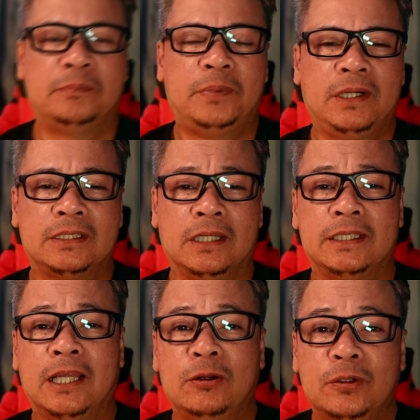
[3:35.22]
First, uh,
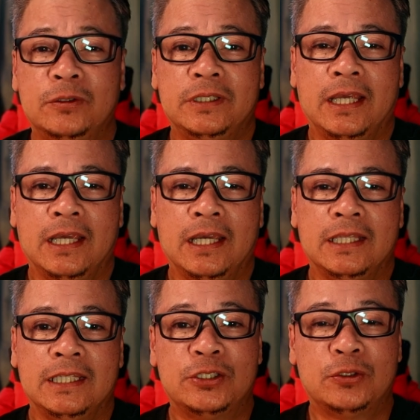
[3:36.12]
download
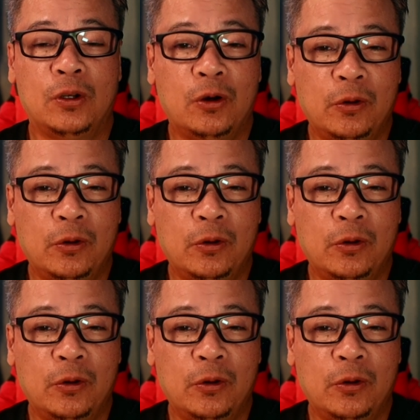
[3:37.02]
and install